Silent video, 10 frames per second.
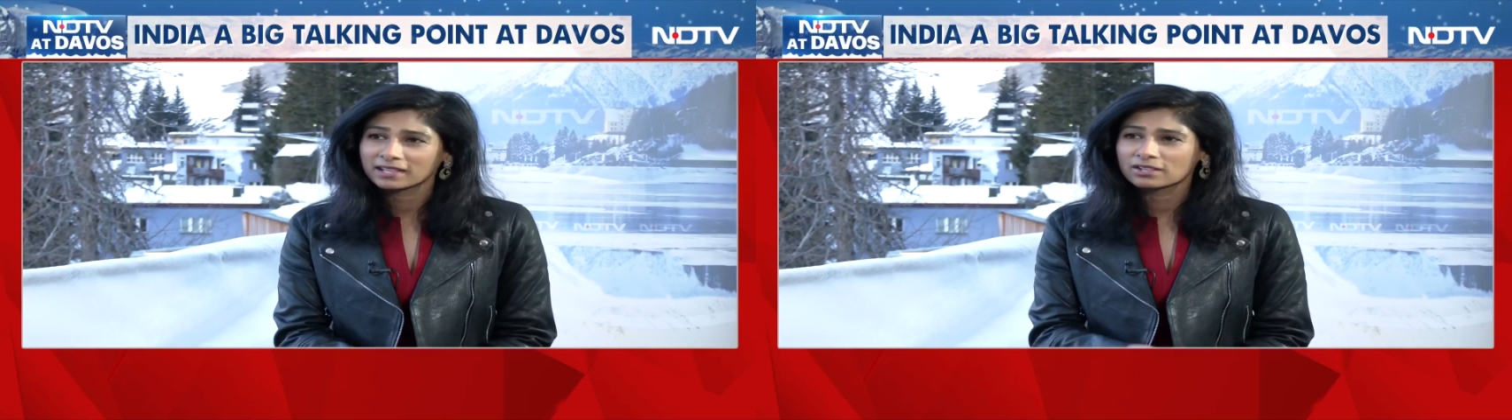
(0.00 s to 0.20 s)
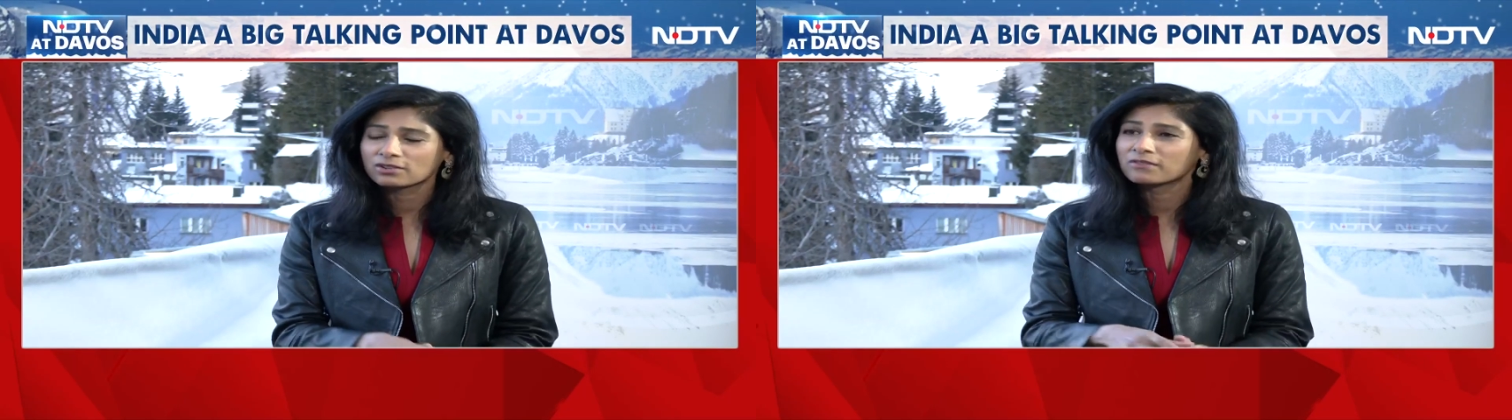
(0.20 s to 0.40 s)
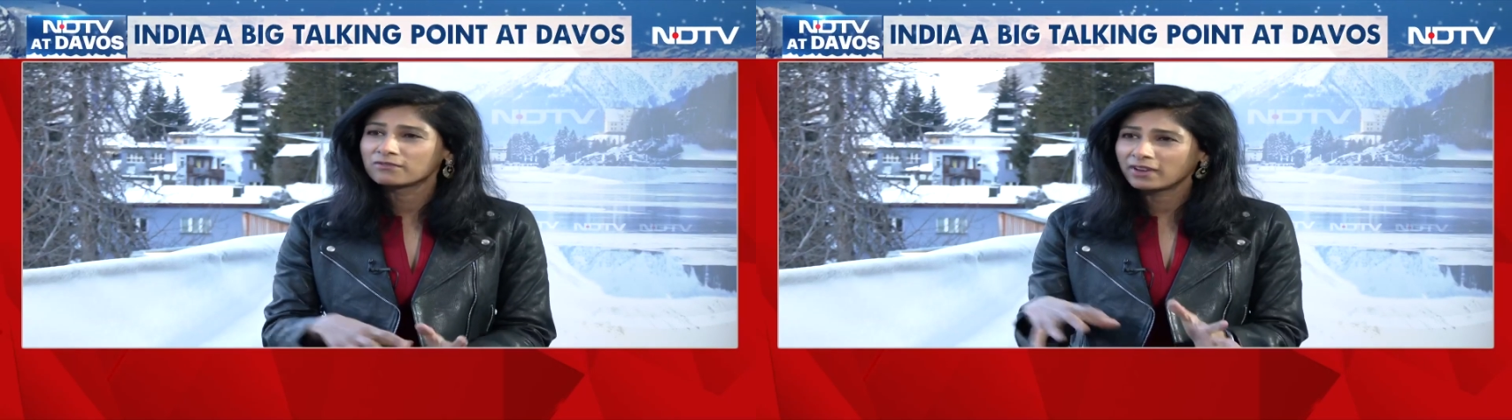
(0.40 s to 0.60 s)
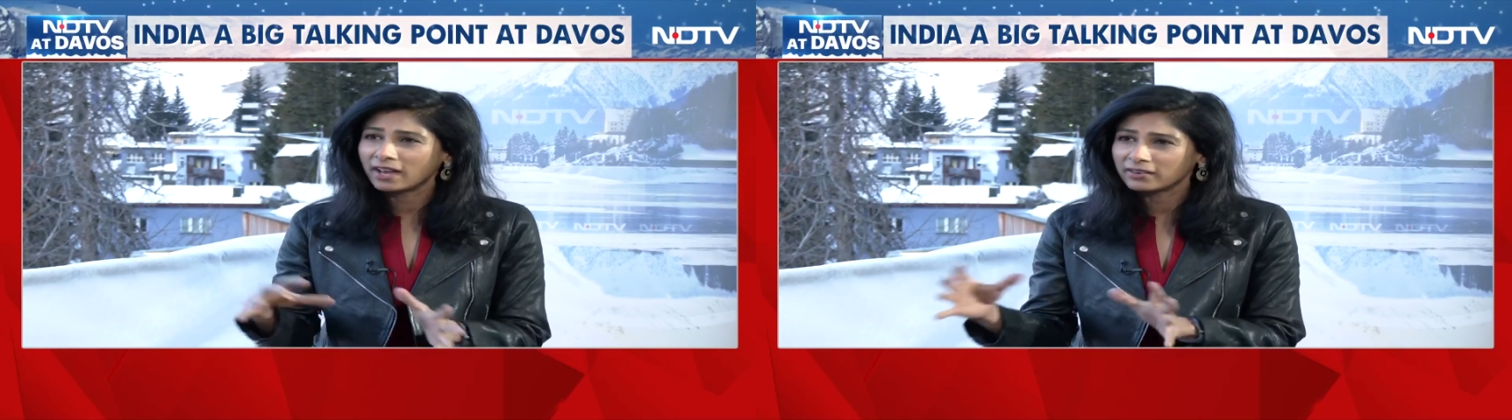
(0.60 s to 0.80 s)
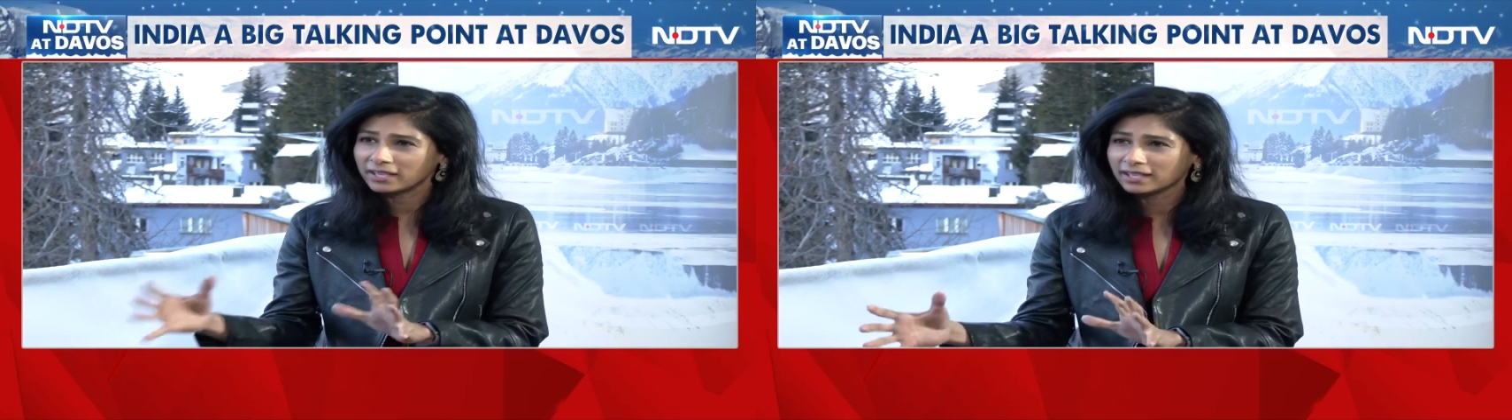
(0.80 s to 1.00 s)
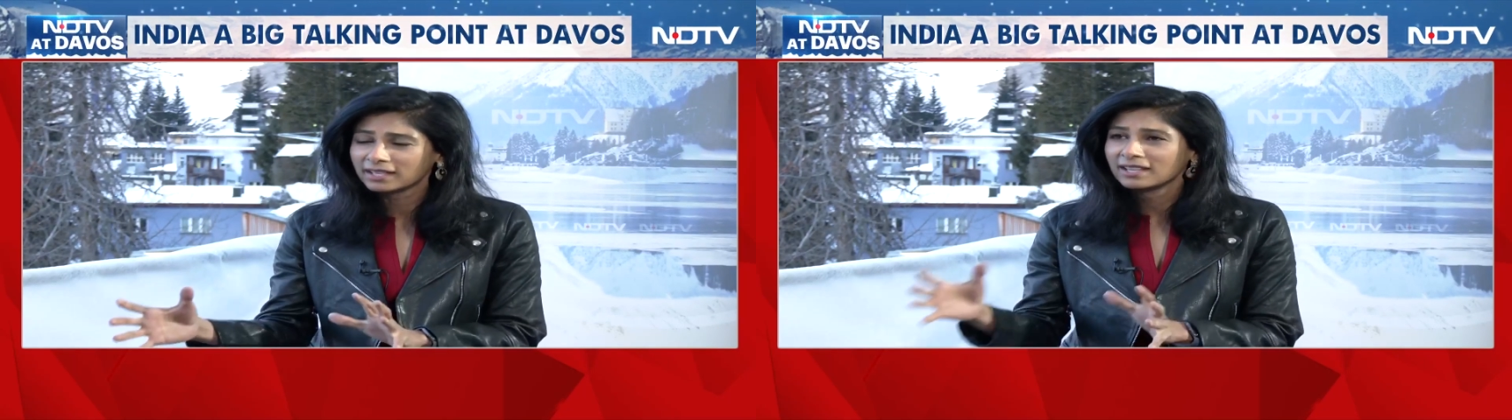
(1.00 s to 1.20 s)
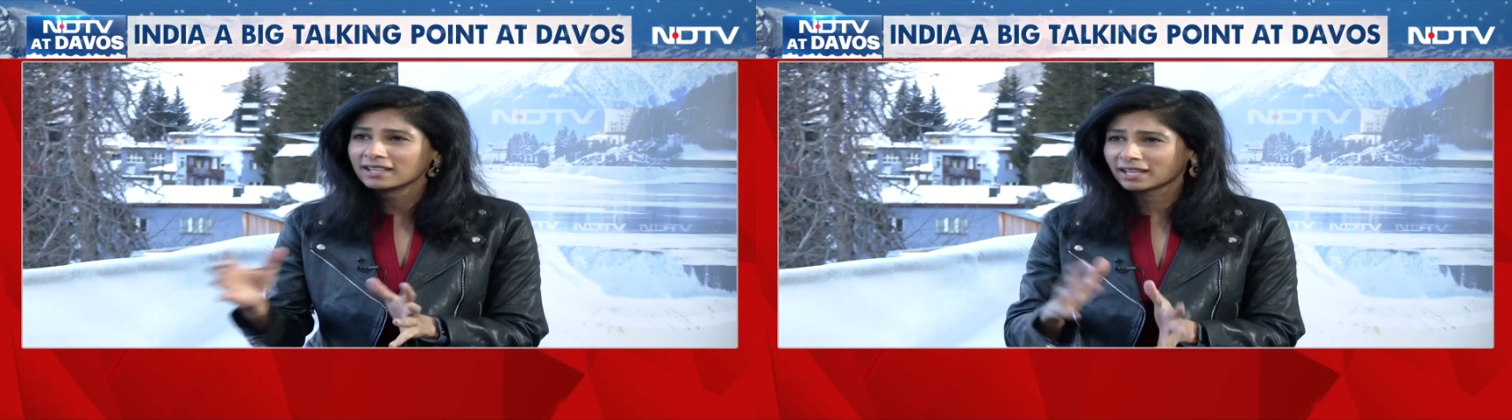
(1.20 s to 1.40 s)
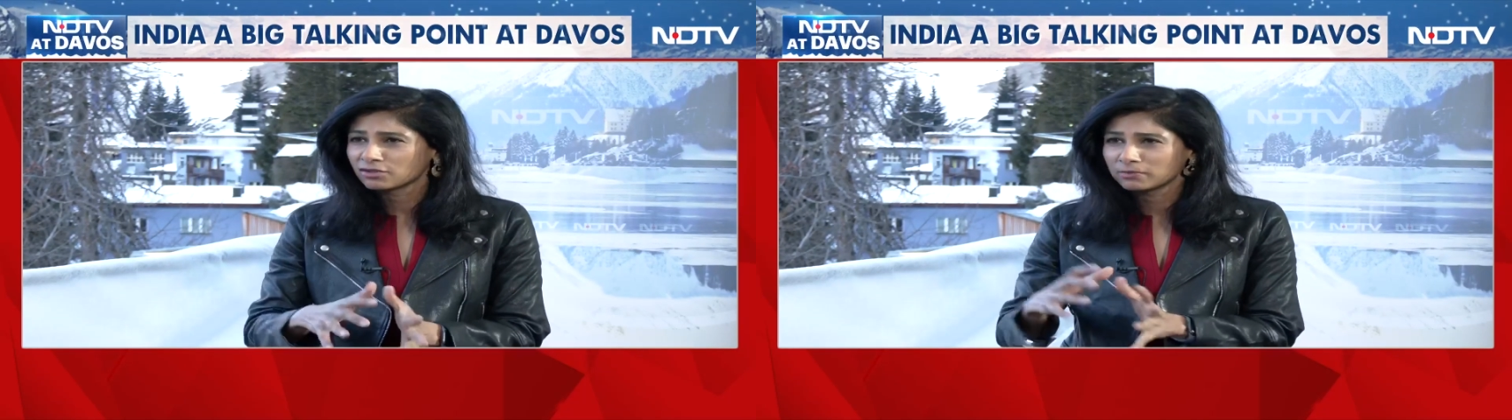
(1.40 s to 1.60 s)
and it's going to vary
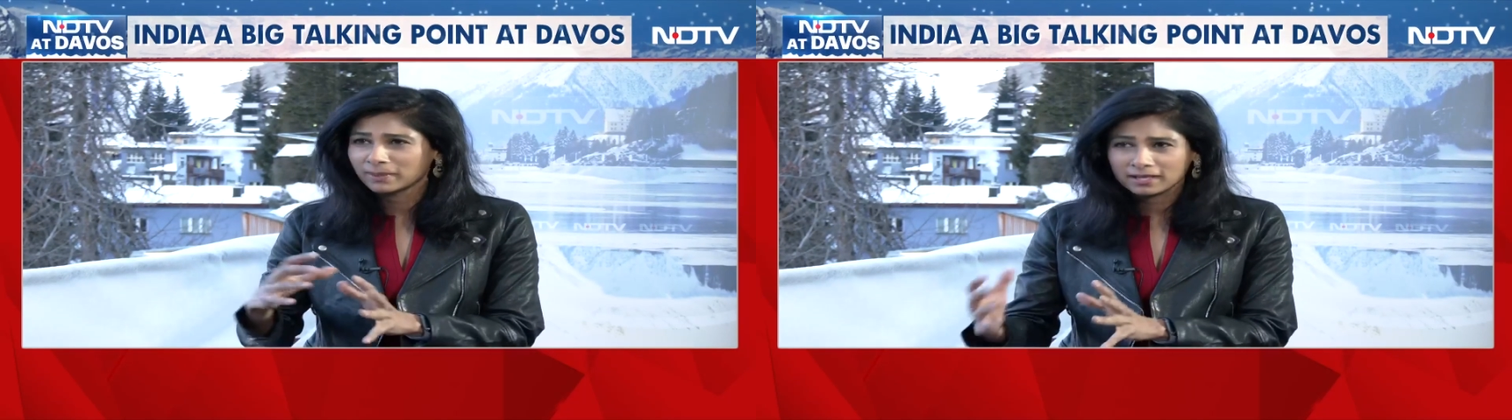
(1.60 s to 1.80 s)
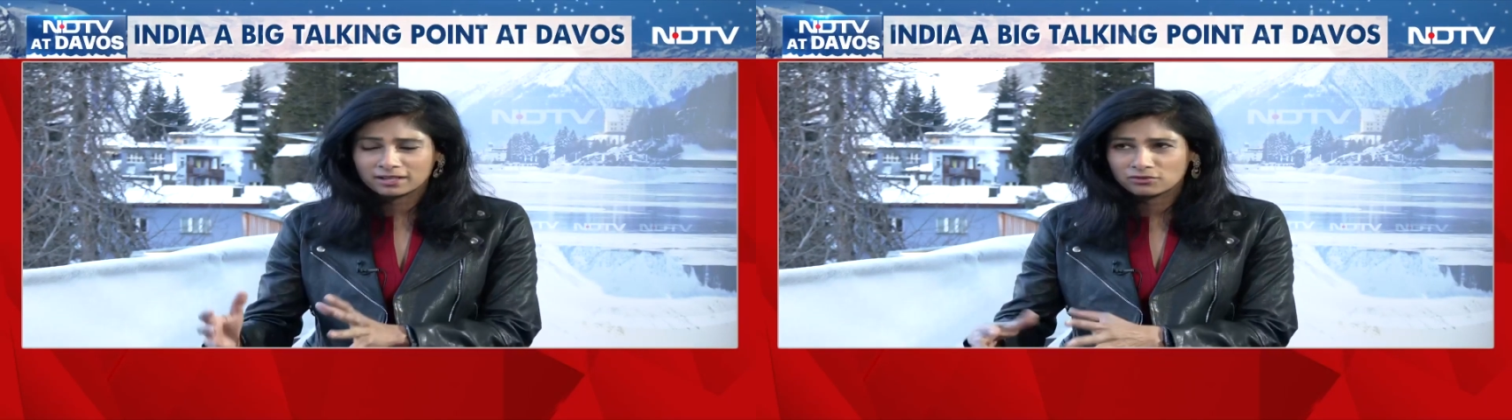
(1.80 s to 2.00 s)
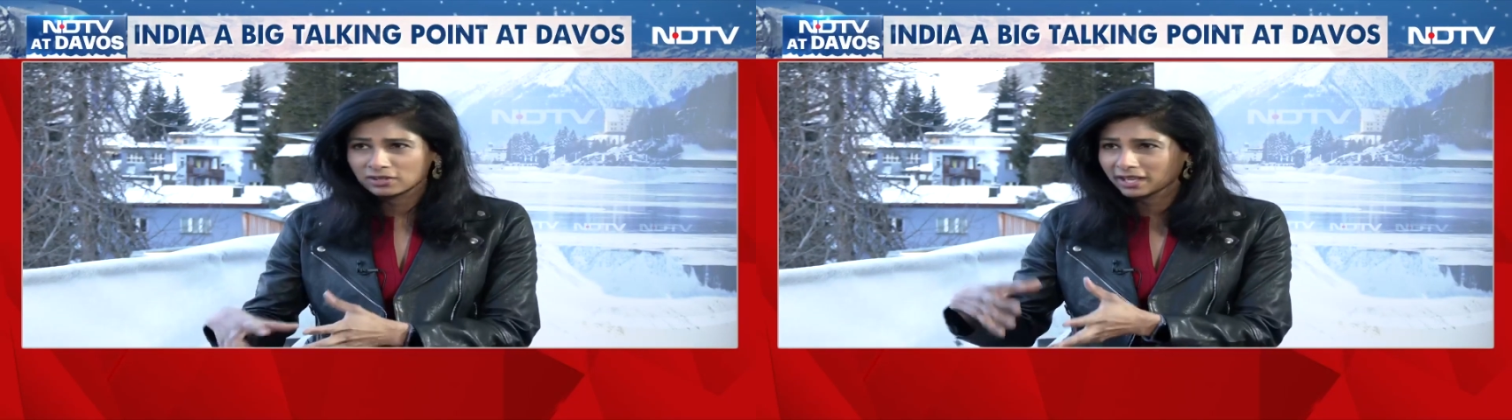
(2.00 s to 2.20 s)
country by country.